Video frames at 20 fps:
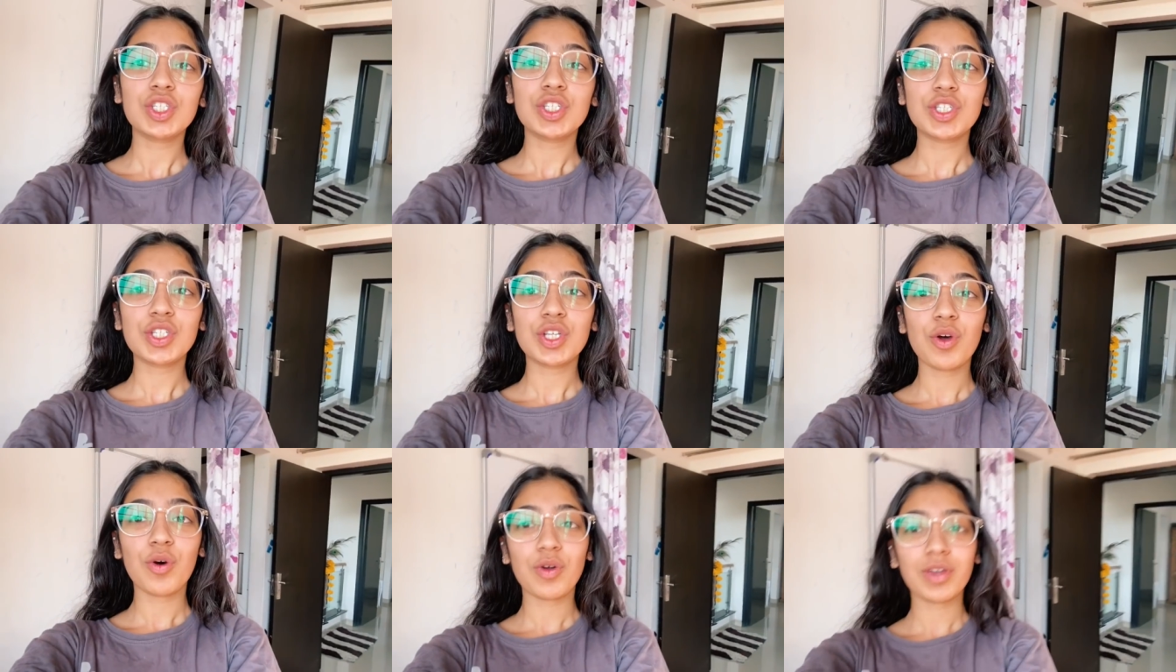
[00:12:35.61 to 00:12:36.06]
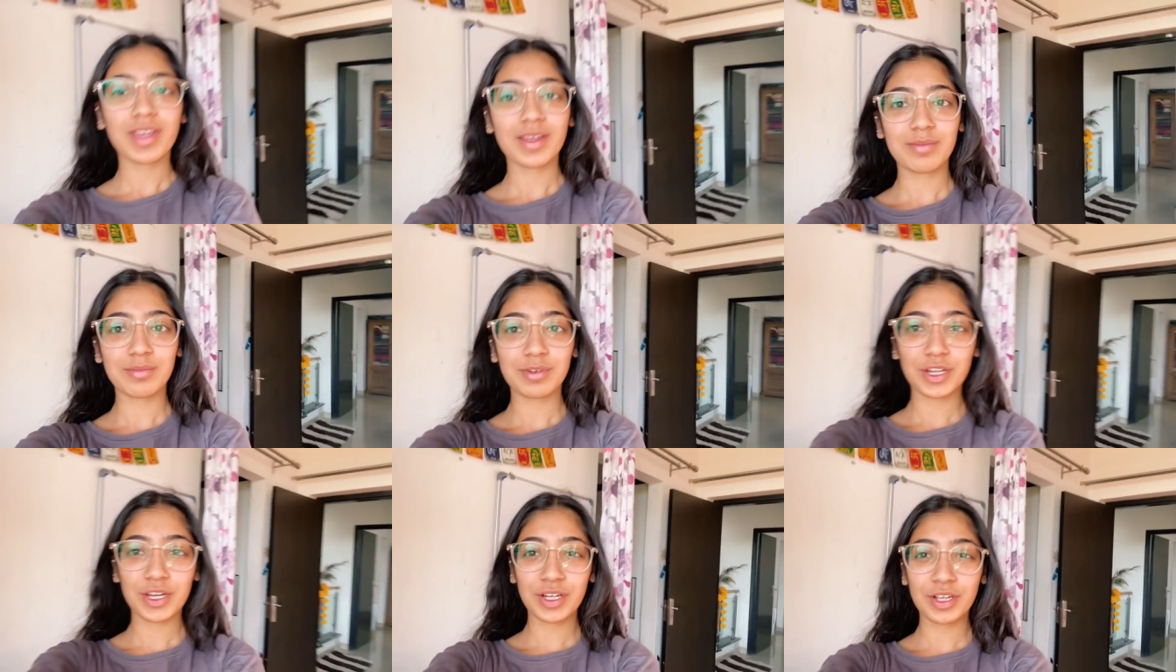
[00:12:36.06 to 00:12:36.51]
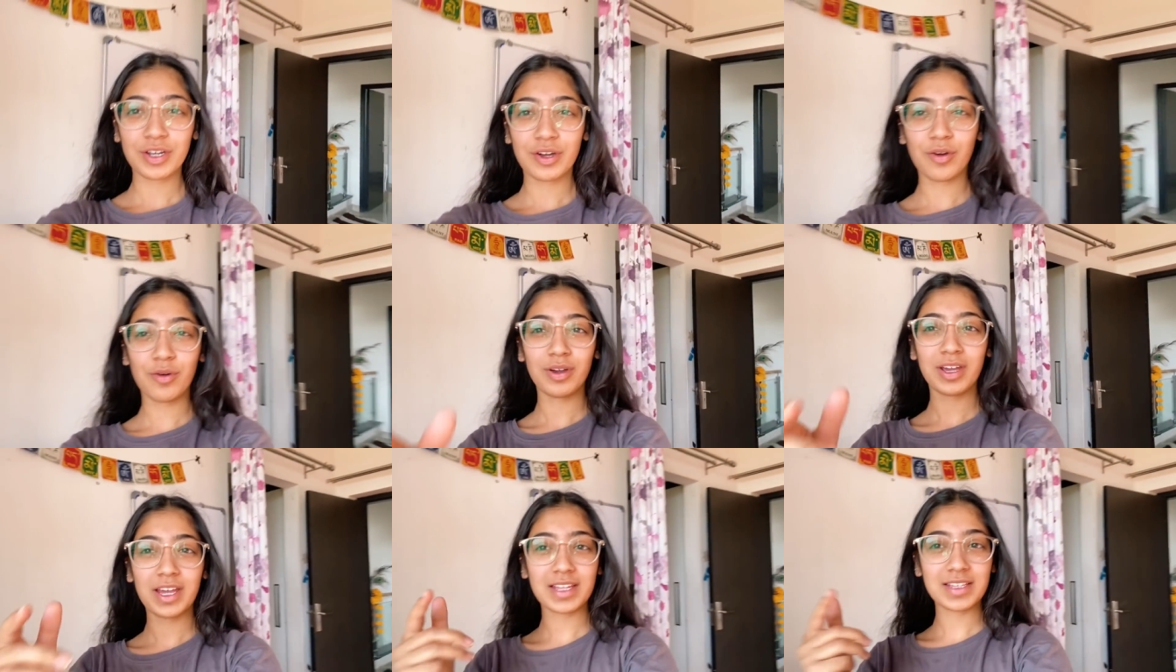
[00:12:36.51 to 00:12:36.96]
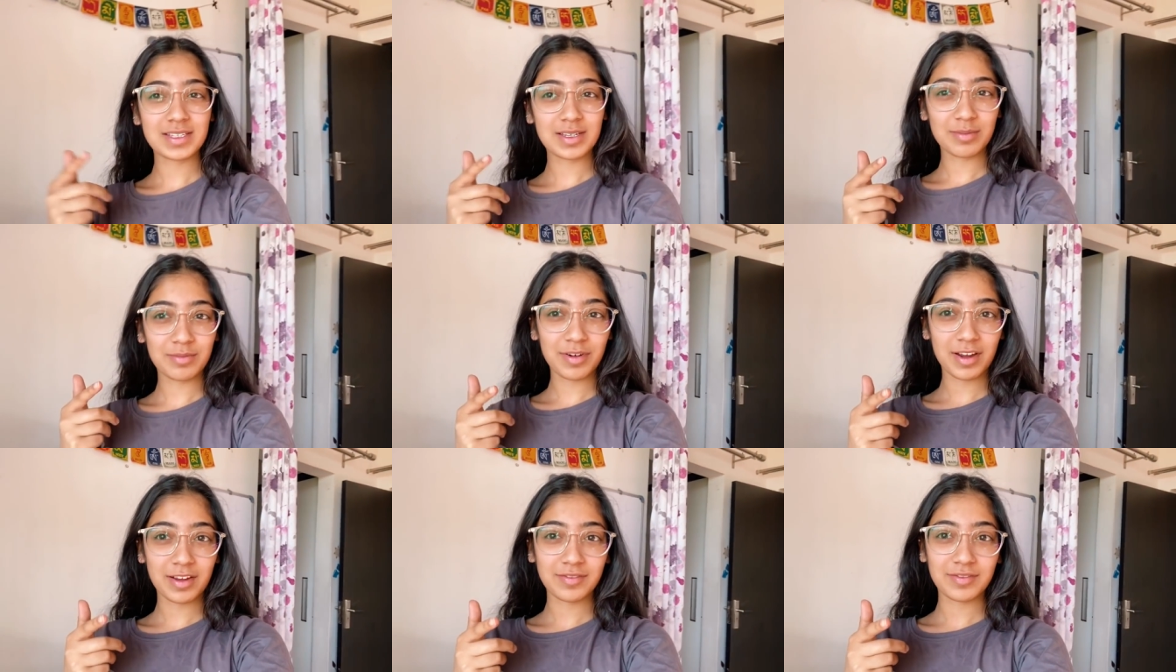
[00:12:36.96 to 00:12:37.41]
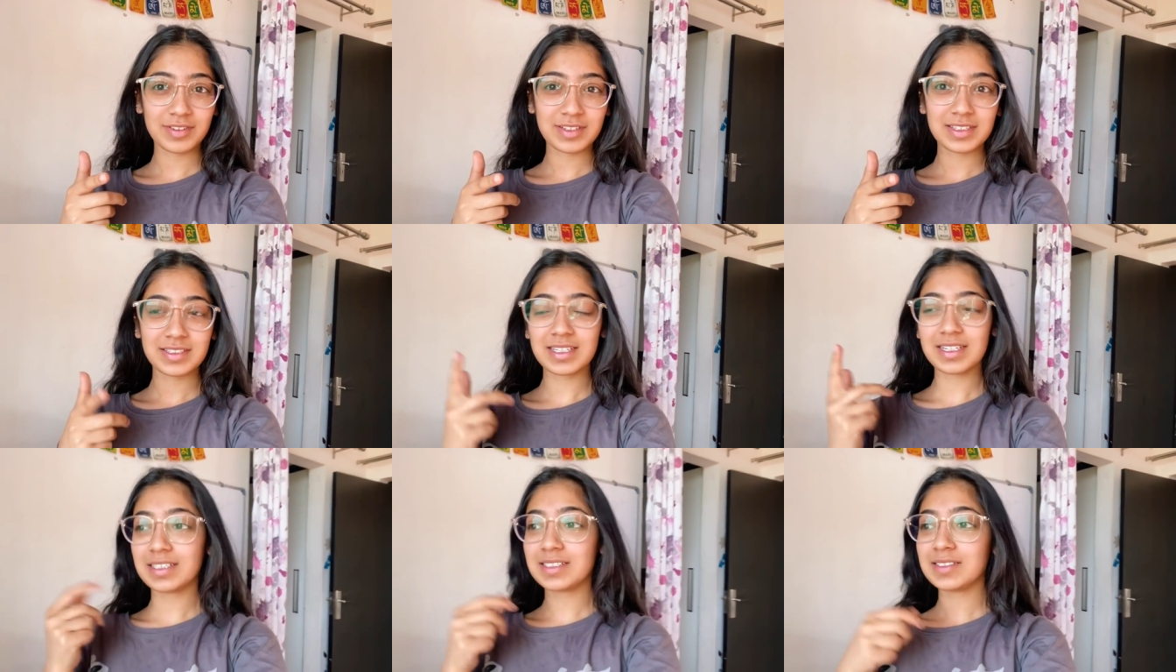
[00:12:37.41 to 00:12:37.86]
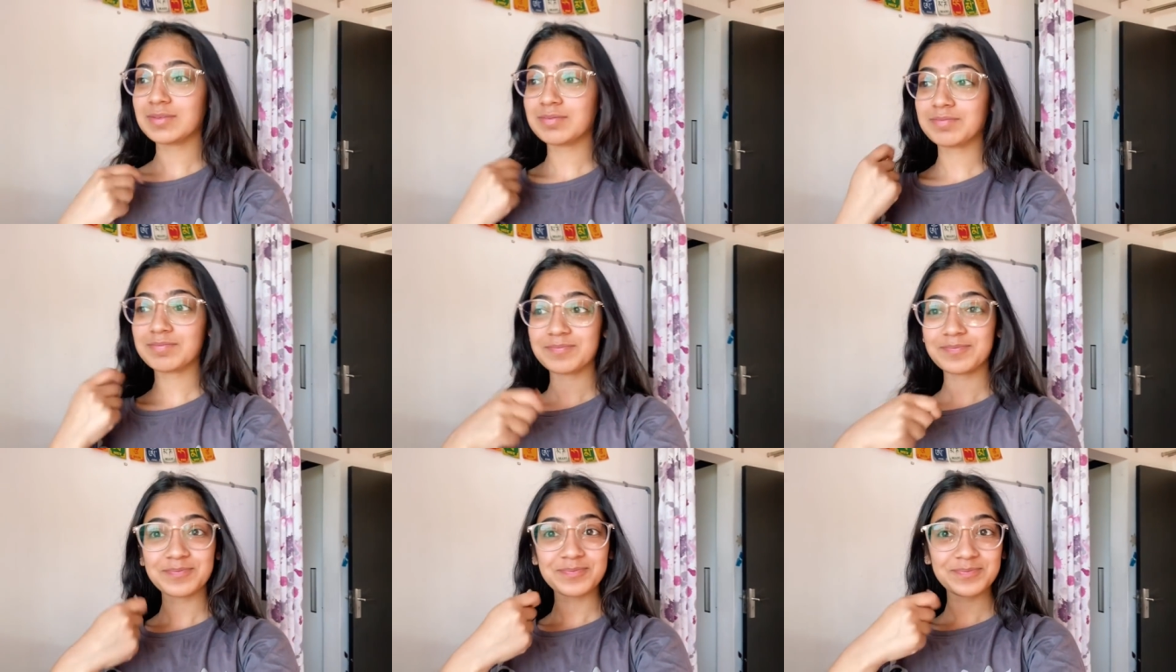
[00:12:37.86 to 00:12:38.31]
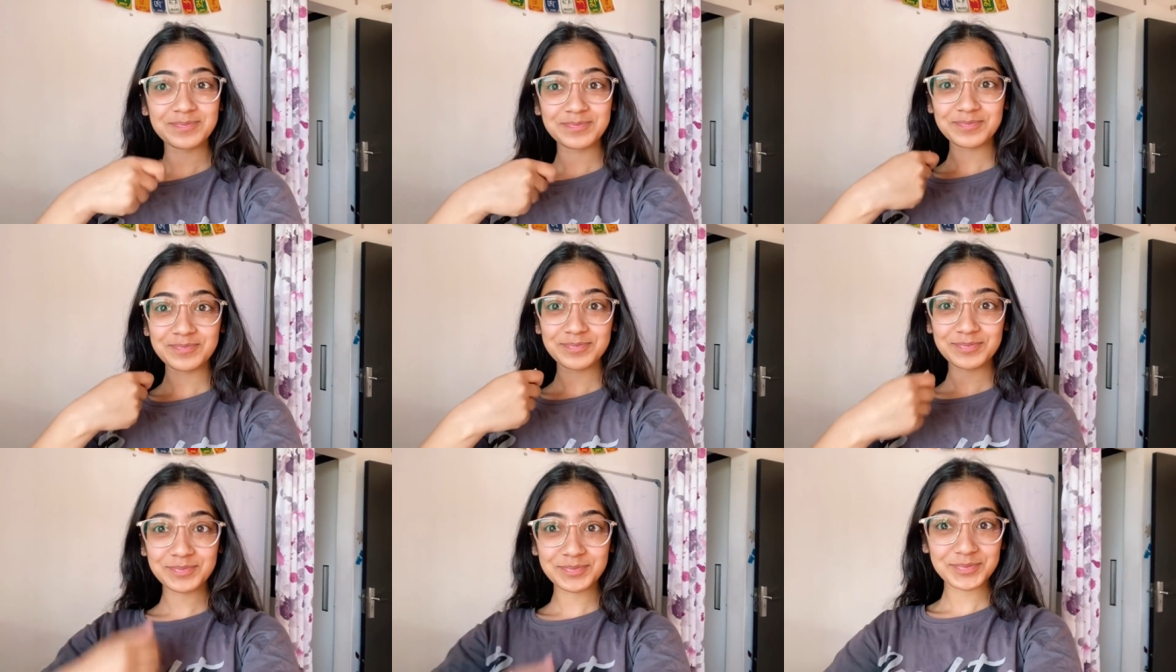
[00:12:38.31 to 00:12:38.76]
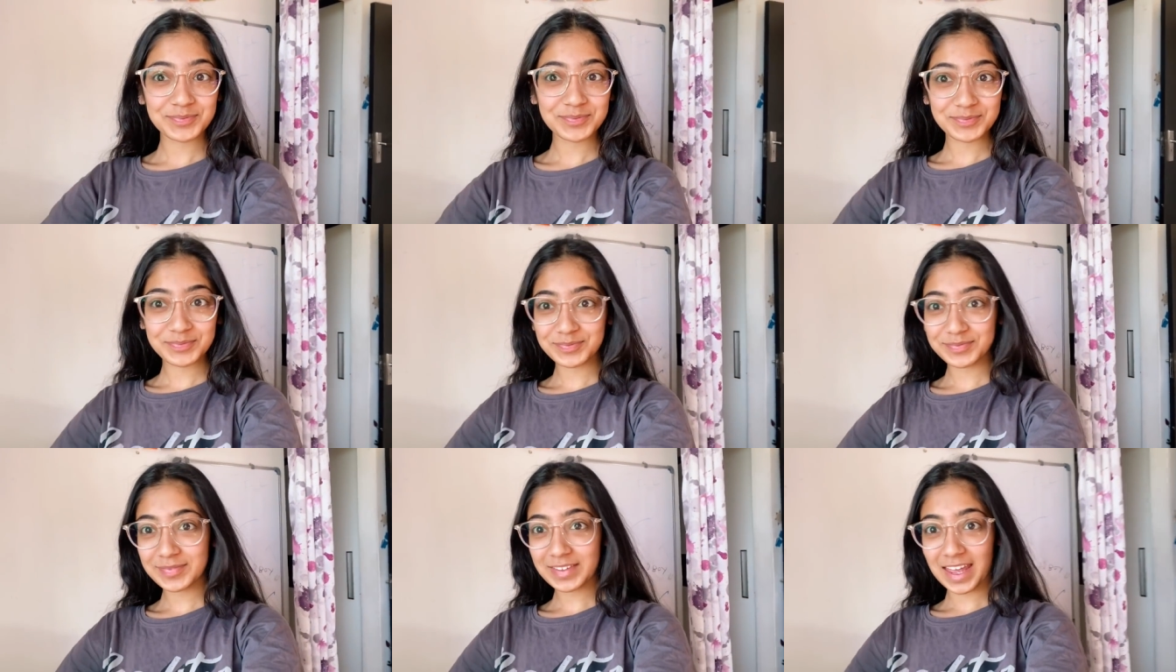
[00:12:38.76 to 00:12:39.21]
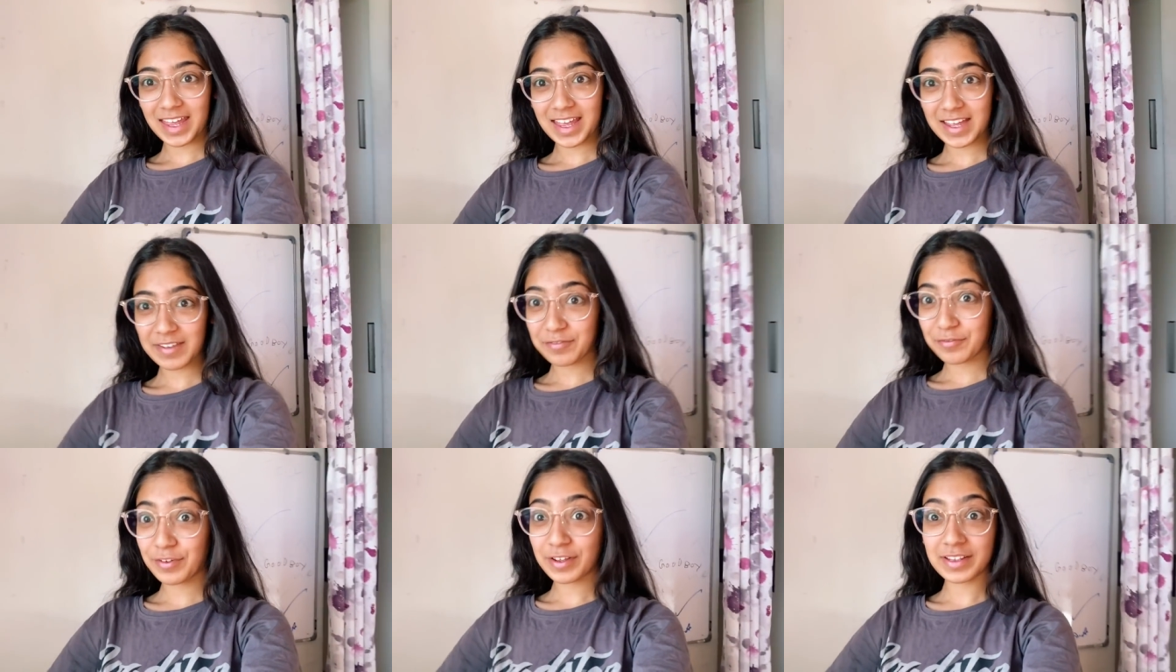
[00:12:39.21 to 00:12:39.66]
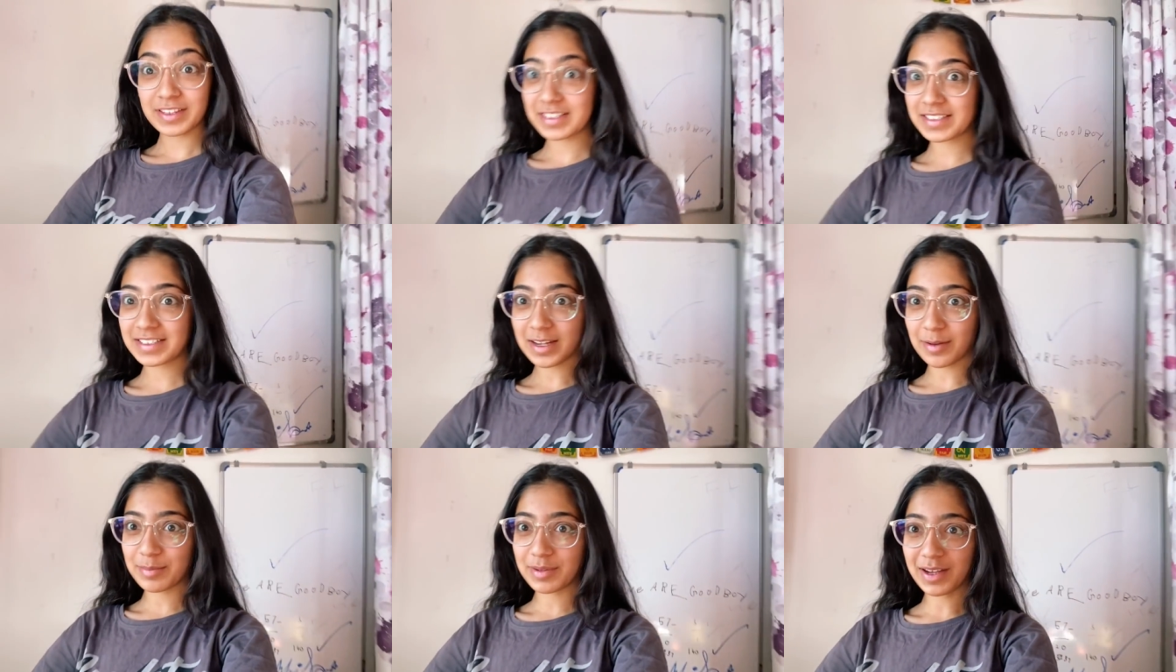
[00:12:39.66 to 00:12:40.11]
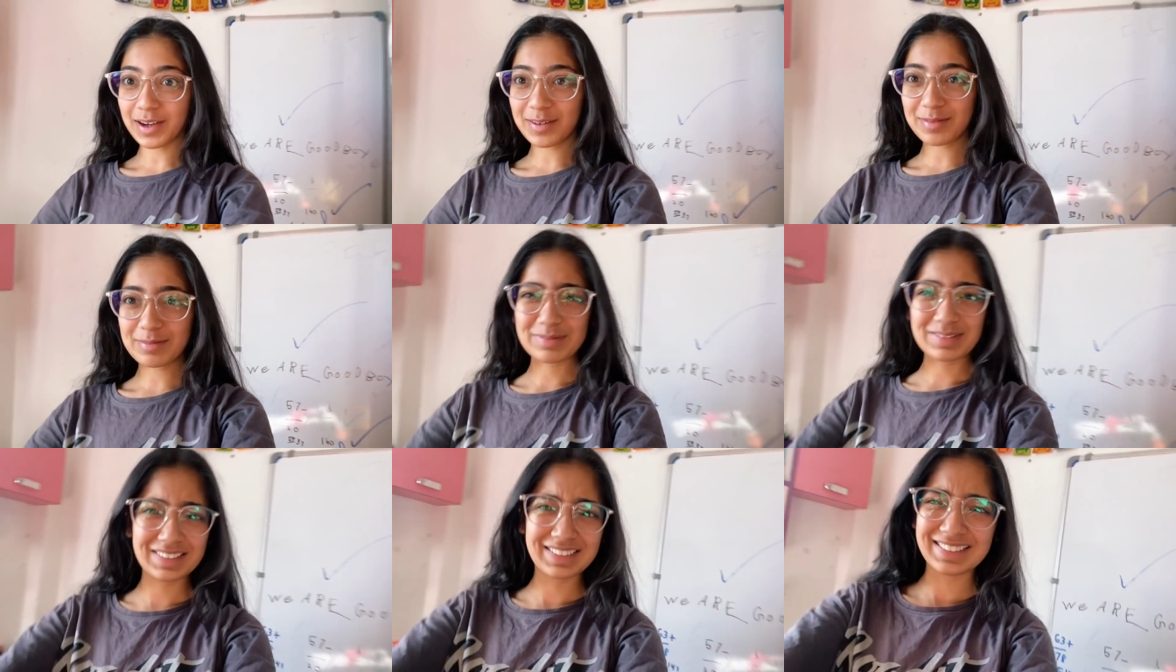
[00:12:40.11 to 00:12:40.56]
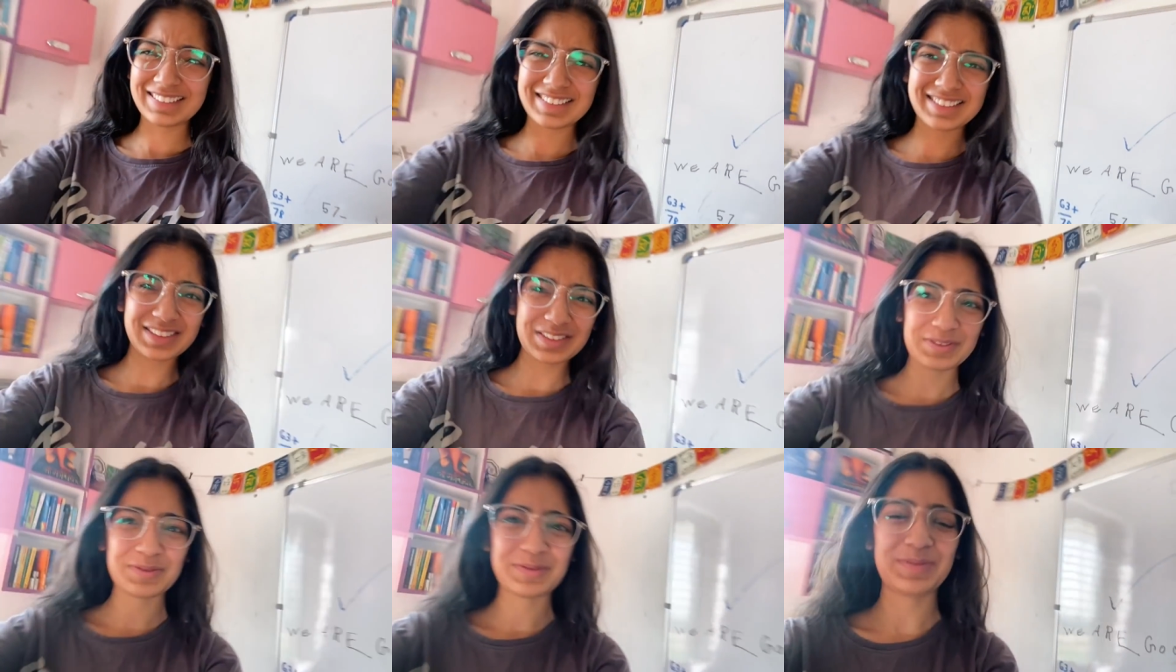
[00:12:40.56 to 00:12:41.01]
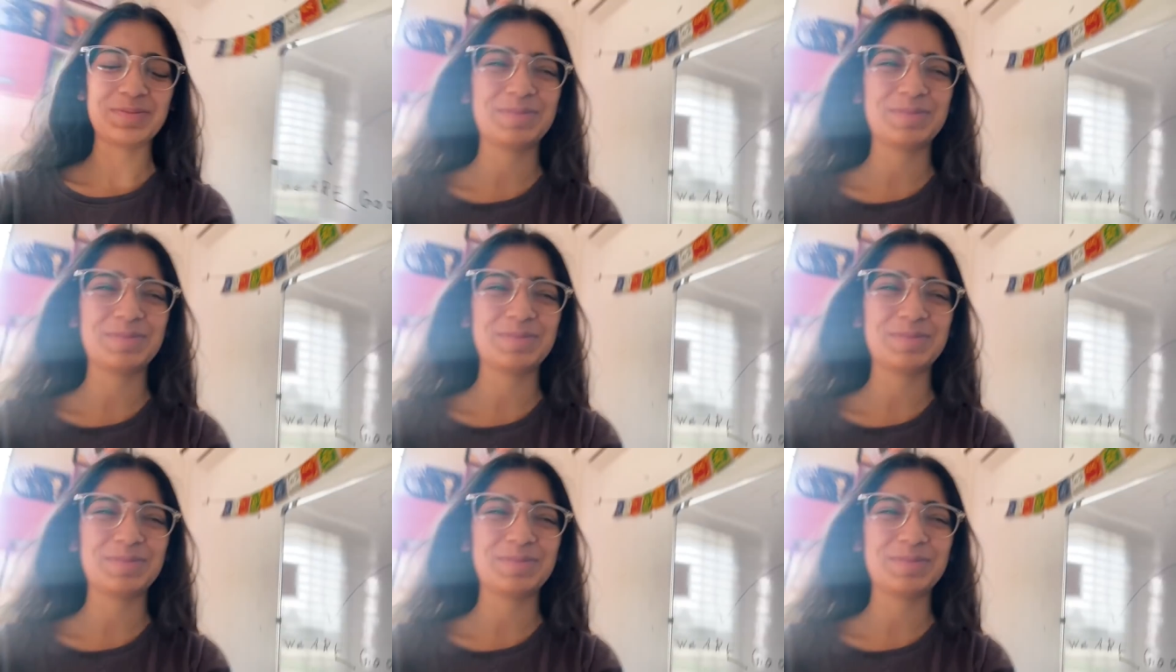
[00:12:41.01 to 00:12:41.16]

So yeah, I'm gonna go get some breakfast done. Fill this tummy up. I'm